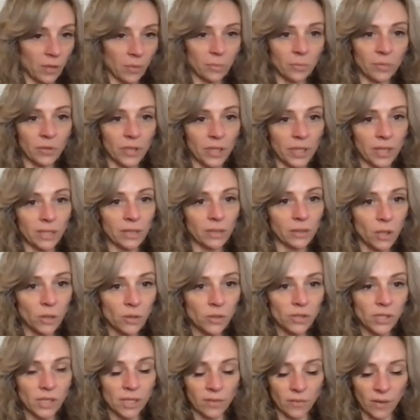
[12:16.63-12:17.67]
pretty
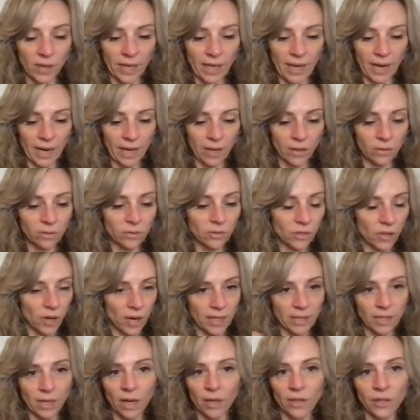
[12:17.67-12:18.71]
closely right now,
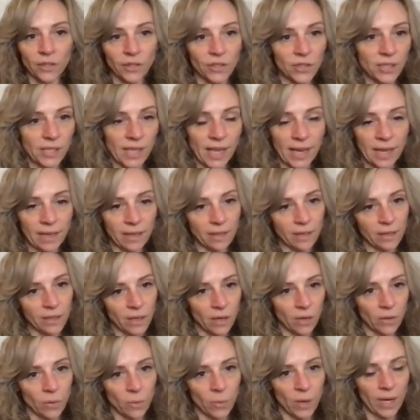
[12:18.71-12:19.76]
trying to understand,
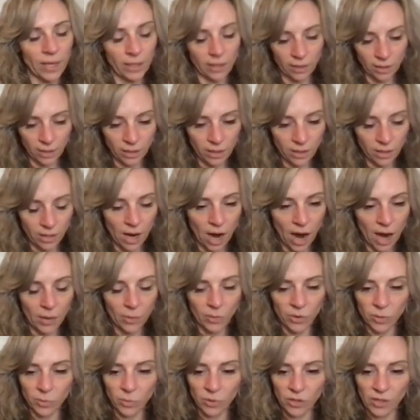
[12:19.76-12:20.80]
the way God
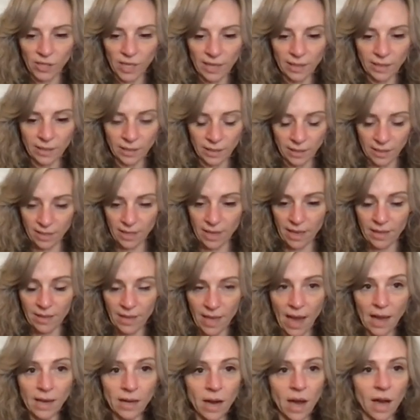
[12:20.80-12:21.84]
was presented in
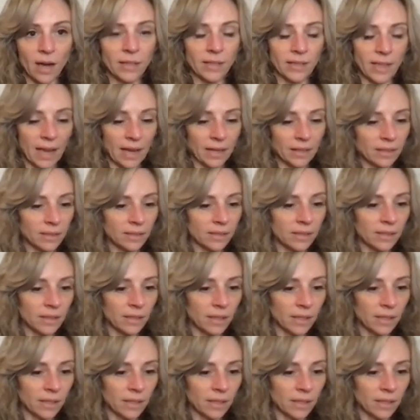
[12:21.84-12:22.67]
that context.